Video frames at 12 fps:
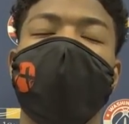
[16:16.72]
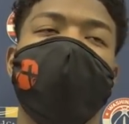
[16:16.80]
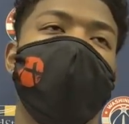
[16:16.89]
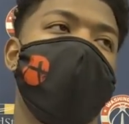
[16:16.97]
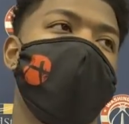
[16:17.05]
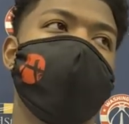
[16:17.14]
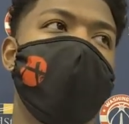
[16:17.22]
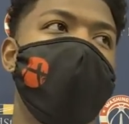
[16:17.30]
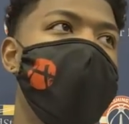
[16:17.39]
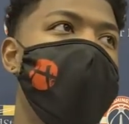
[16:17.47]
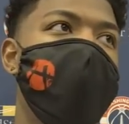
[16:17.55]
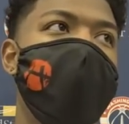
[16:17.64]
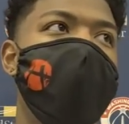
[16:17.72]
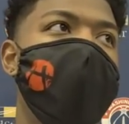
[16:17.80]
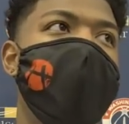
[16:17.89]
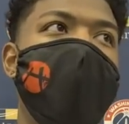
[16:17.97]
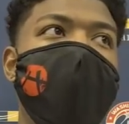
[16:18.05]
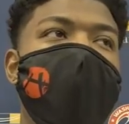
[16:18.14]
Let's say if he
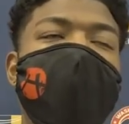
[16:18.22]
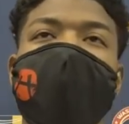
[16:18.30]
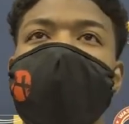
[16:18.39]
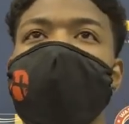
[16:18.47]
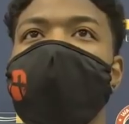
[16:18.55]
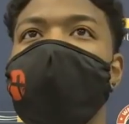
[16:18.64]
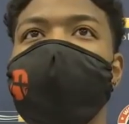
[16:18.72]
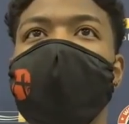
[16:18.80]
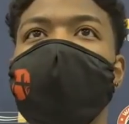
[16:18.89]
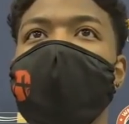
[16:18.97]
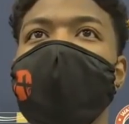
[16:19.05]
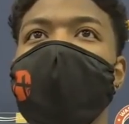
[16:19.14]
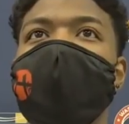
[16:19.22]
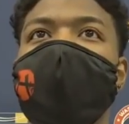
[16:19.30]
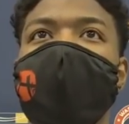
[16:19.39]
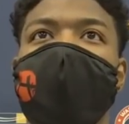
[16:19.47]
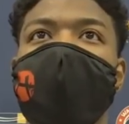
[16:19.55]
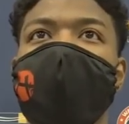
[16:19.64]
got caught or something,
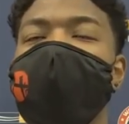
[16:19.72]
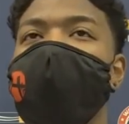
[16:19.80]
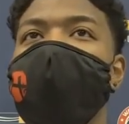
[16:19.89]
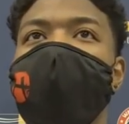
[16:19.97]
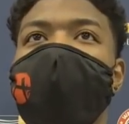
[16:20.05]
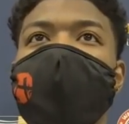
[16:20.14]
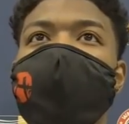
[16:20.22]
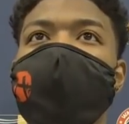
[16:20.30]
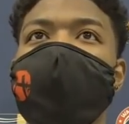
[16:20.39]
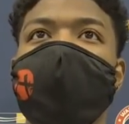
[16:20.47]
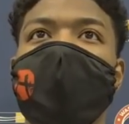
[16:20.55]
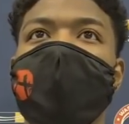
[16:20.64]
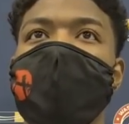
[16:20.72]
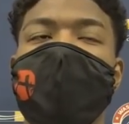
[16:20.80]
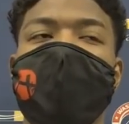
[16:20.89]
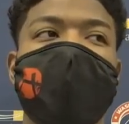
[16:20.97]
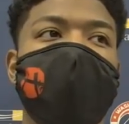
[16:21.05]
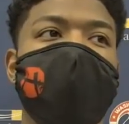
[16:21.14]
then, you know, he always
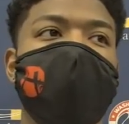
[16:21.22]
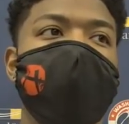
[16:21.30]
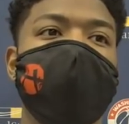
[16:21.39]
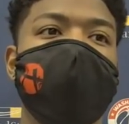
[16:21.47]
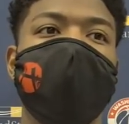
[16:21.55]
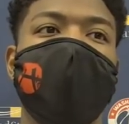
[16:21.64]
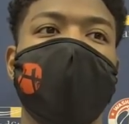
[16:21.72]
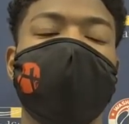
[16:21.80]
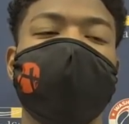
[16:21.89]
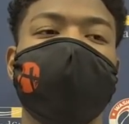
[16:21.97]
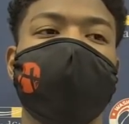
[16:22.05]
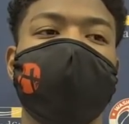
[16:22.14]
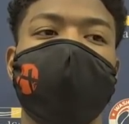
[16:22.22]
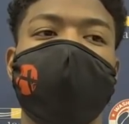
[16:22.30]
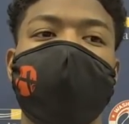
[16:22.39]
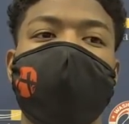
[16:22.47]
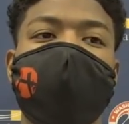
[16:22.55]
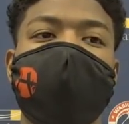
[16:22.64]
behind us. So,
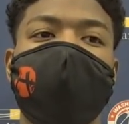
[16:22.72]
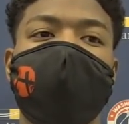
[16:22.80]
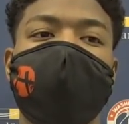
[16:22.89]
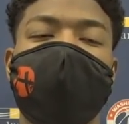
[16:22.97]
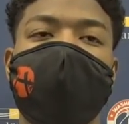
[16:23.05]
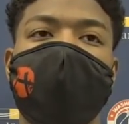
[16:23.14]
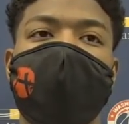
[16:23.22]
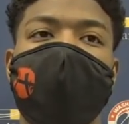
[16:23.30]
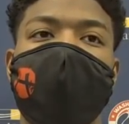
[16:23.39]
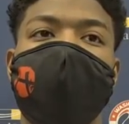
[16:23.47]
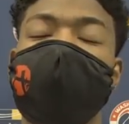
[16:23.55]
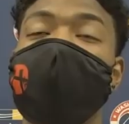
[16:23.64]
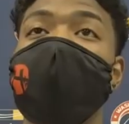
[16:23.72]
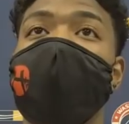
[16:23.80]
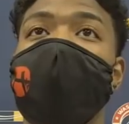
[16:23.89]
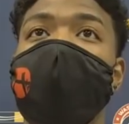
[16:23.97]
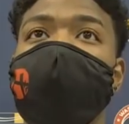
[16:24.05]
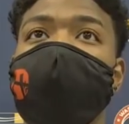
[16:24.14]
you know, not protecting the
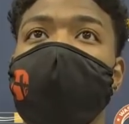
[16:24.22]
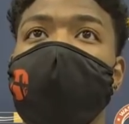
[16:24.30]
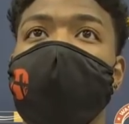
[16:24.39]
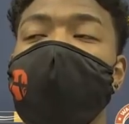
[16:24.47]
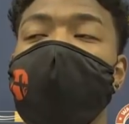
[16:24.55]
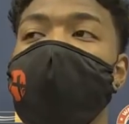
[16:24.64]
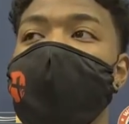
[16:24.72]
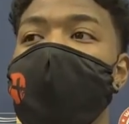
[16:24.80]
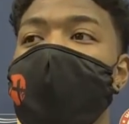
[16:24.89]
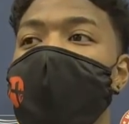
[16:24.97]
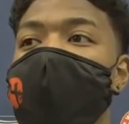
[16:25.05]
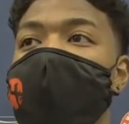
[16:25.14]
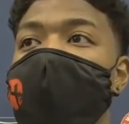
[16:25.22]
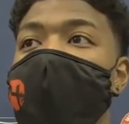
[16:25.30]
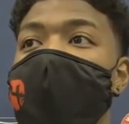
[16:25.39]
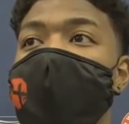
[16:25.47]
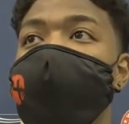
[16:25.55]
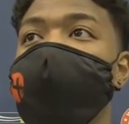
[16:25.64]
goal. So, you know, that's
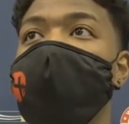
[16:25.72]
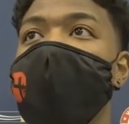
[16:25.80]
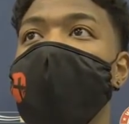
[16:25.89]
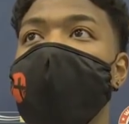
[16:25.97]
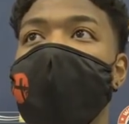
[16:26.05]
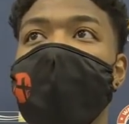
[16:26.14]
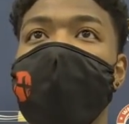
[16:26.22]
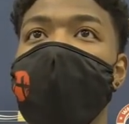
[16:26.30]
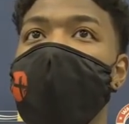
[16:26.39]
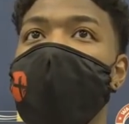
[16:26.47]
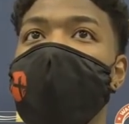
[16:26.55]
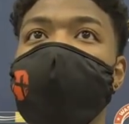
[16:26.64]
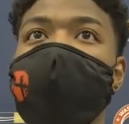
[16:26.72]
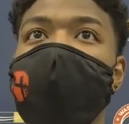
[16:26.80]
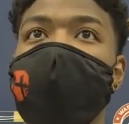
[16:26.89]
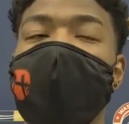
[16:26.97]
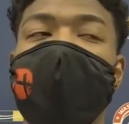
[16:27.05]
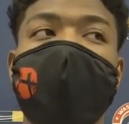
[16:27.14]
actually big for us. You know,
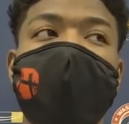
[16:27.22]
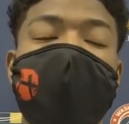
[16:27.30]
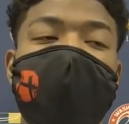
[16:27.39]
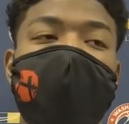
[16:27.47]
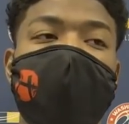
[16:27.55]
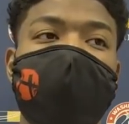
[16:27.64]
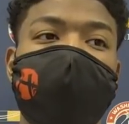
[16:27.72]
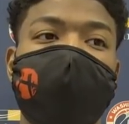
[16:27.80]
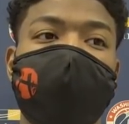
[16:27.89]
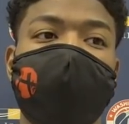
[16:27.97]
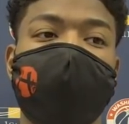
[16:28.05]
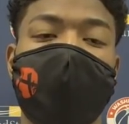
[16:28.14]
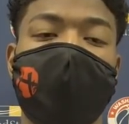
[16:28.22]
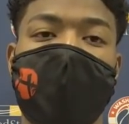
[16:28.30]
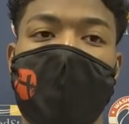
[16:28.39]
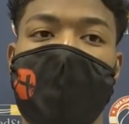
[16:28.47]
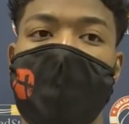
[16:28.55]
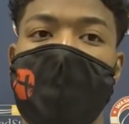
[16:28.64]
we need it. And then,
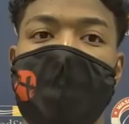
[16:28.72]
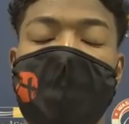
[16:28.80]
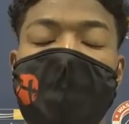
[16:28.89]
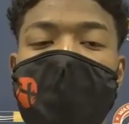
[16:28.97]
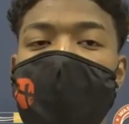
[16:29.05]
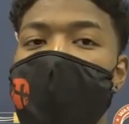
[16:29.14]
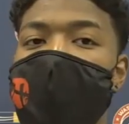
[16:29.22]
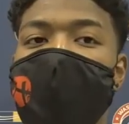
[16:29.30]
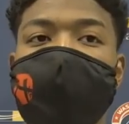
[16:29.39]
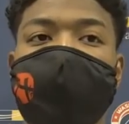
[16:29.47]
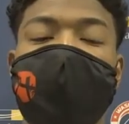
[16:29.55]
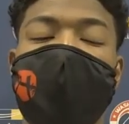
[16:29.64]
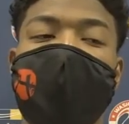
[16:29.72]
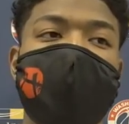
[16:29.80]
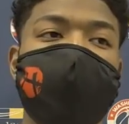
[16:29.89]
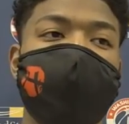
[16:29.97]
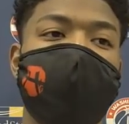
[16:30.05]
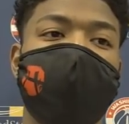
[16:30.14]
yeah, I just, like I
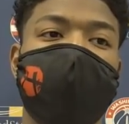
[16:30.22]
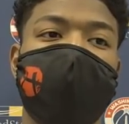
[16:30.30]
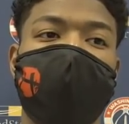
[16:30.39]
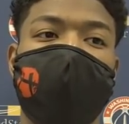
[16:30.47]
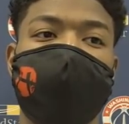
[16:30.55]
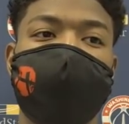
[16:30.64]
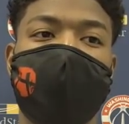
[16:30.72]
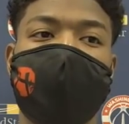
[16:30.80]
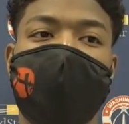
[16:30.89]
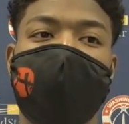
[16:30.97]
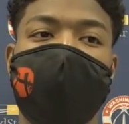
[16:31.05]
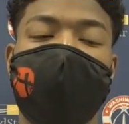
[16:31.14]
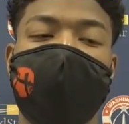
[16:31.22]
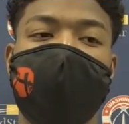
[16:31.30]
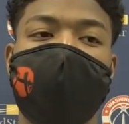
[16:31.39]
said, you know, I'm so excited for him.